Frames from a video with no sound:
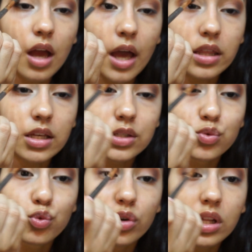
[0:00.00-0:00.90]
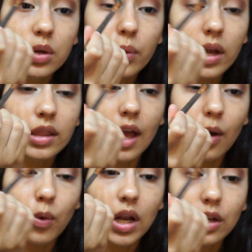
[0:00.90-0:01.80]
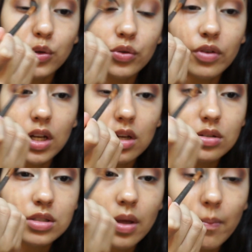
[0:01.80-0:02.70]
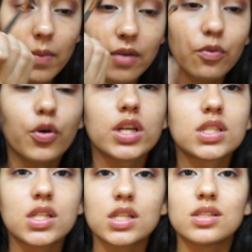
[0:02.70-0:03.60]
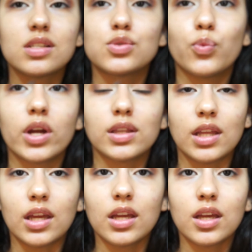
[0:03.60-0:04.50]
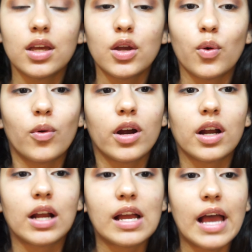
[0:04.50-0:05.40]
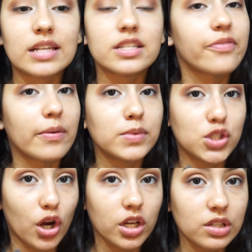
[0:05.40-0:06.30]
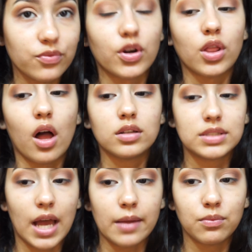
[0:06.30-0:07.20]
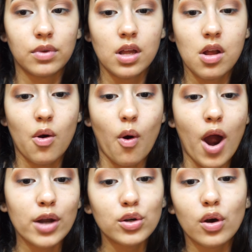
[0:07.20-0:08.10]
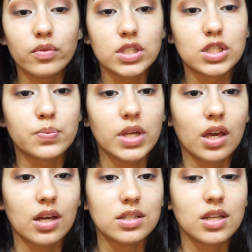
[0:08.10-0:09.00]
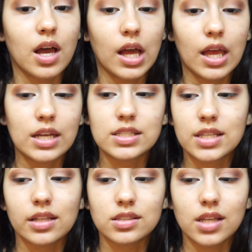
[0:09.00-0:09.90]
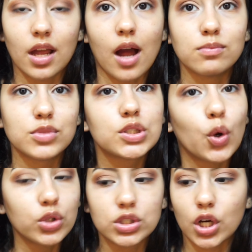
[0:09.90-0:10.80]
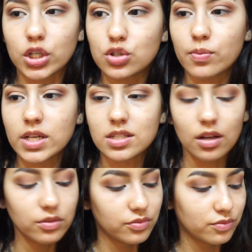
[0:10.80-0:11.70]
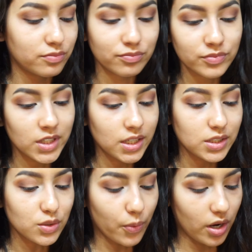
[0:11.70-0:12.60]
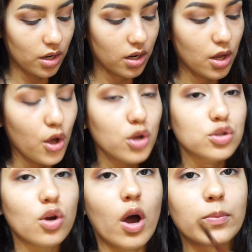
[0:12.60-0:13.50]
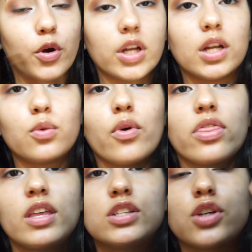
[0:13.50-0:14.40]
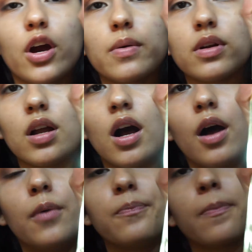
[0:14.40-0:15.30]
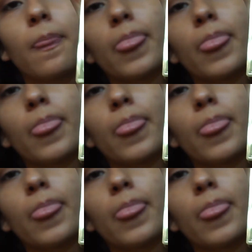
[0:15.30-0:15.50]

think it's really weird that when I do videos, my voice does this weird thing where as if I've been talking for a long time. Or I don't know if it's just because, in a sense, like I'm only talking to myself. It's weird. So I'm going in with the Tarte palette,